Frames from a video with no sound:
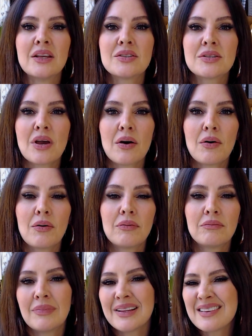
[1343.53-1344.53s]

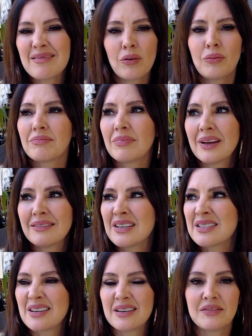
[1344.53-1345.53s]
So
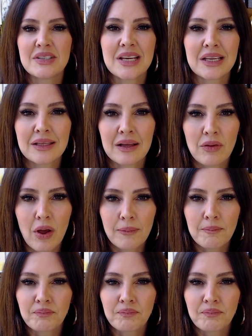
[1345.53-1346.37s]
this doesn't even take that long.